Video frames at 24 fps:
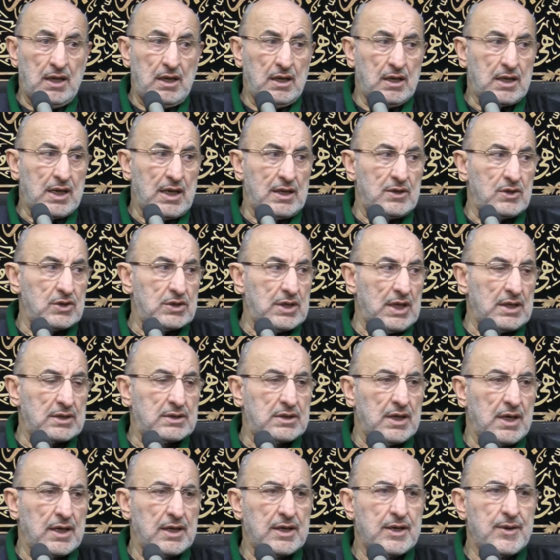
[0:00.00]
he cannot
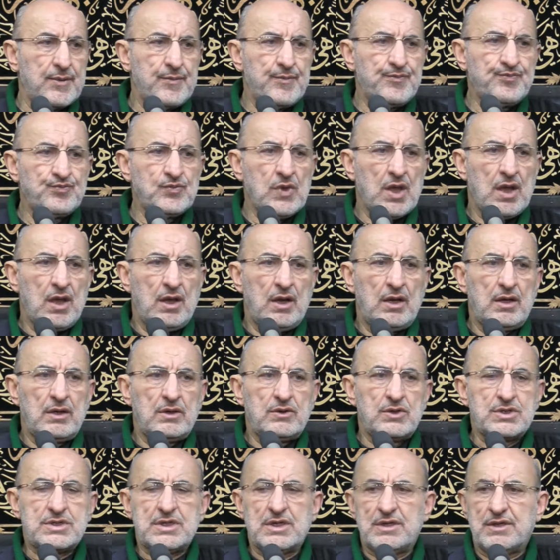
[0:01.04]
attack. You
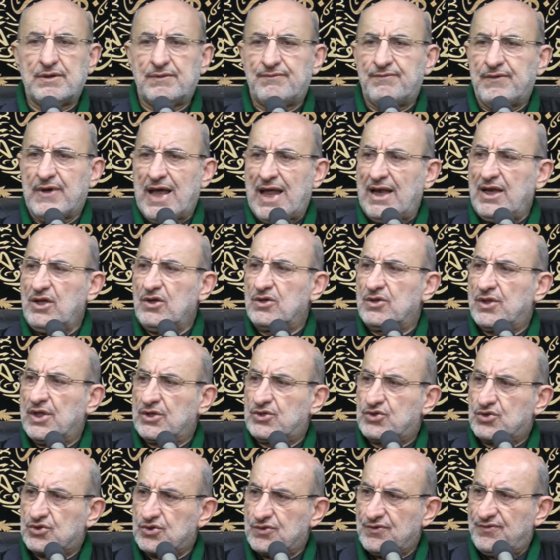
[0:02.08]
see, the value, the
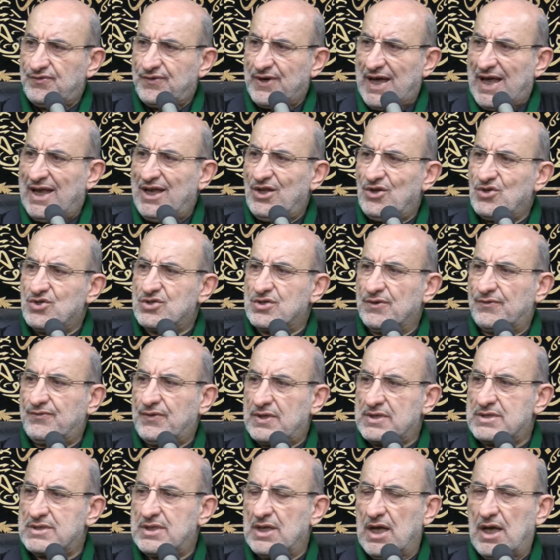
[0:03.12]
true values of
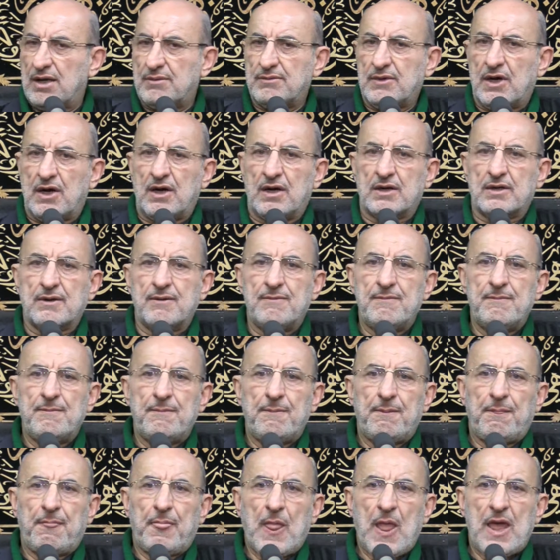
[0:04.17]
Islam are
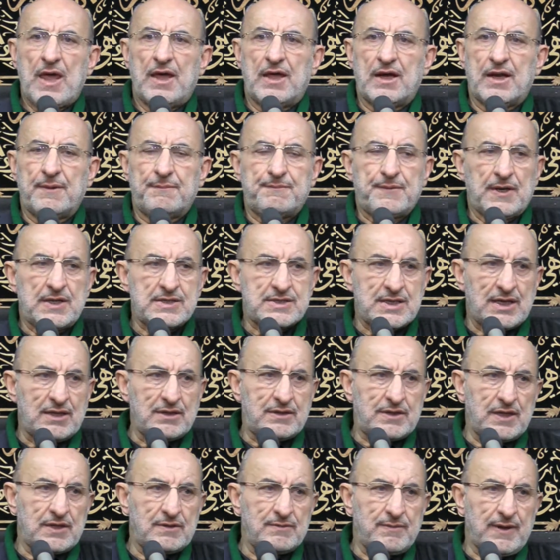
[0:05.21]

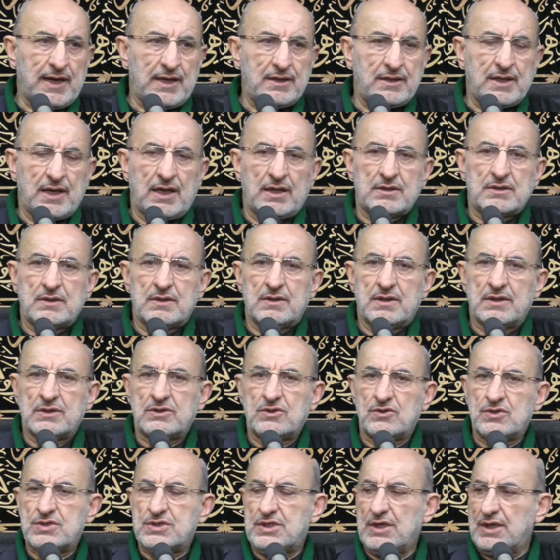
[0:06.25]
represented by that. That
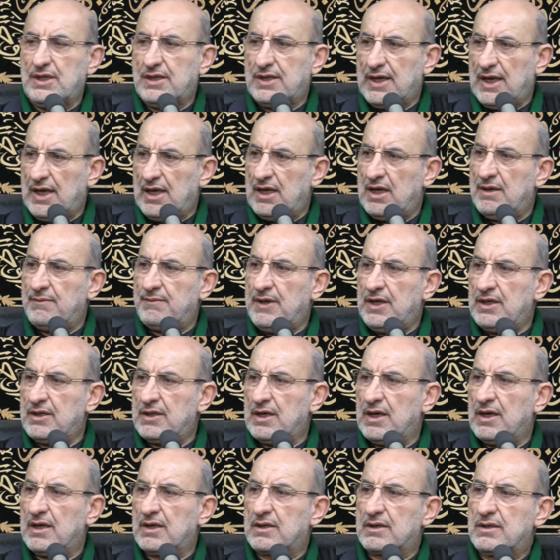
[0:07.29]
you see the enemy
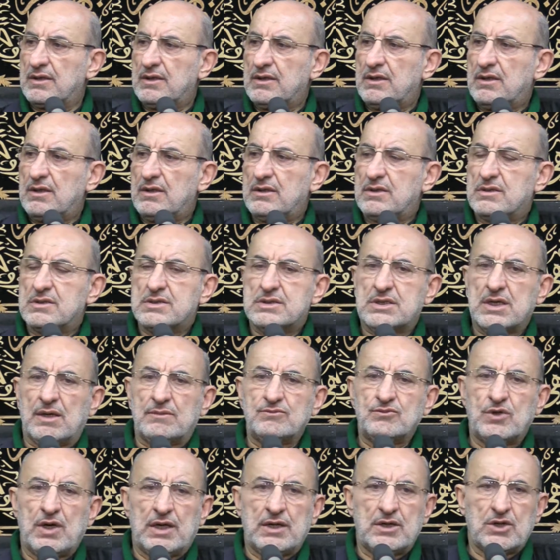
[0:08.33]
there,
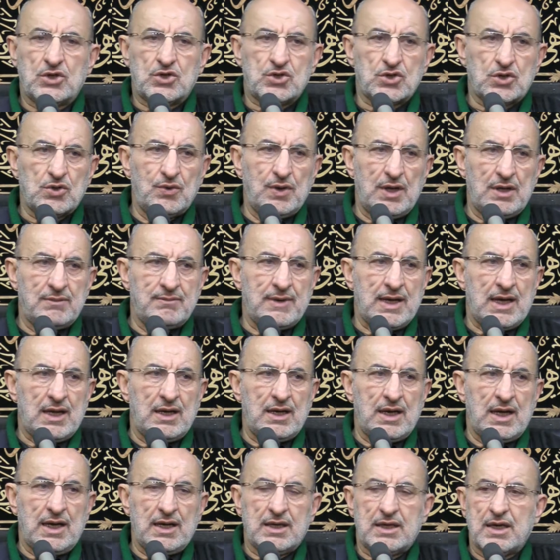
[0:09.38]
someone, cruel man
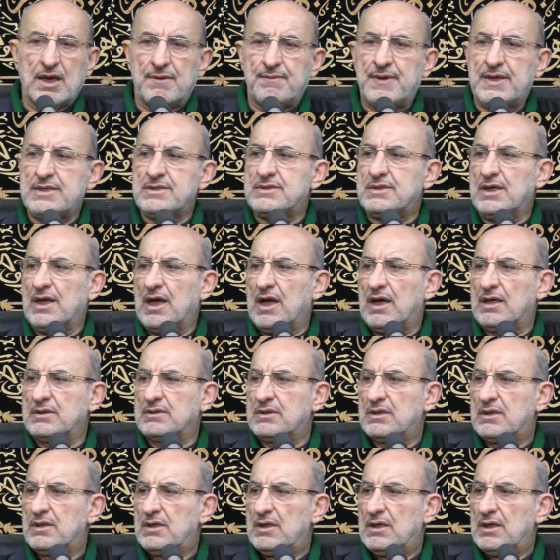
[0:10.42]
like Ibn Ziyad,
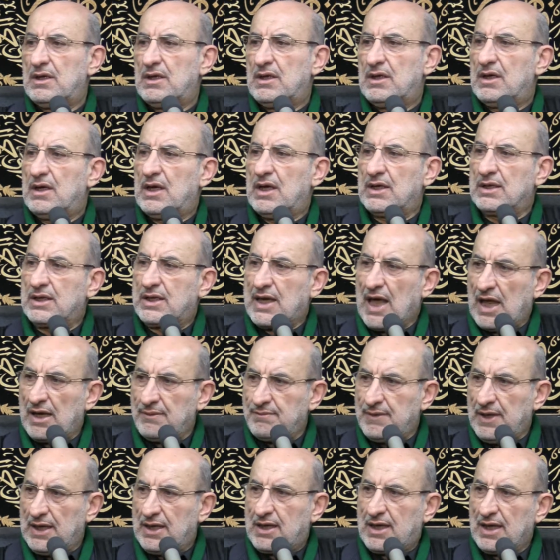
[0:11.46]
and can
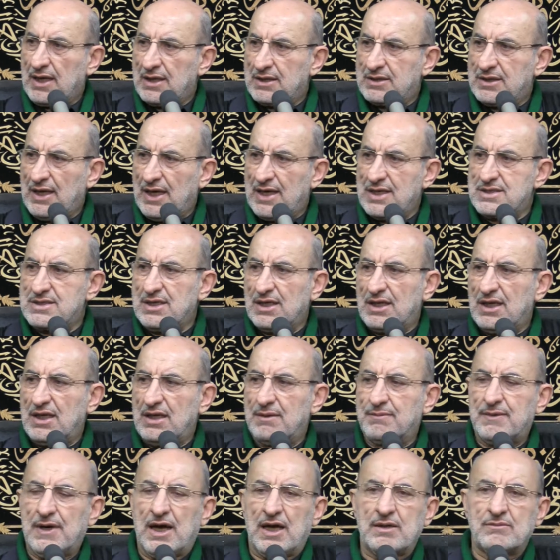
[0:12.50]
be killed easily
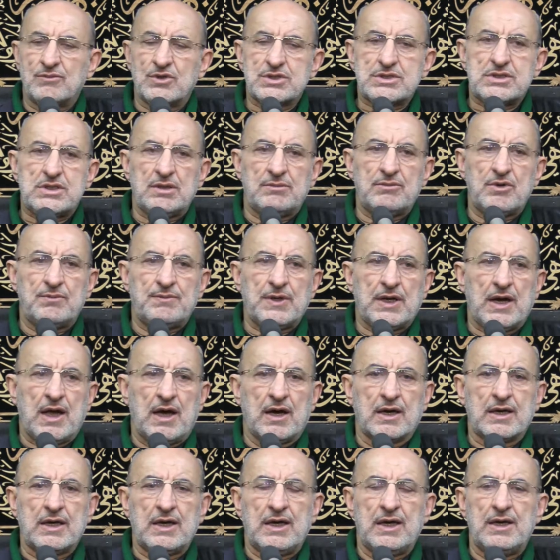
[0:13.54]
by Muslim Ibn
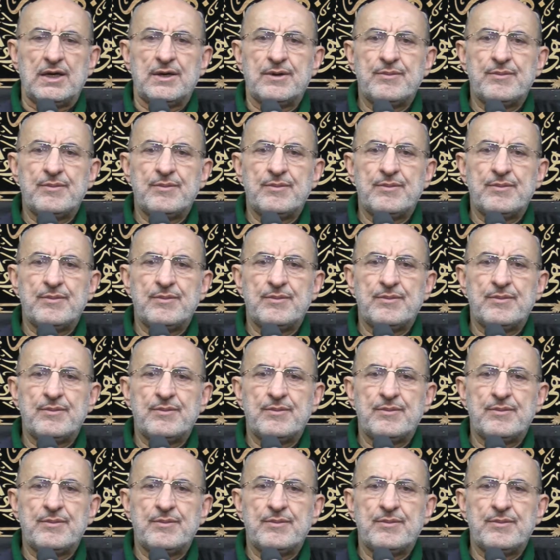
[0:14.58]
Aqil.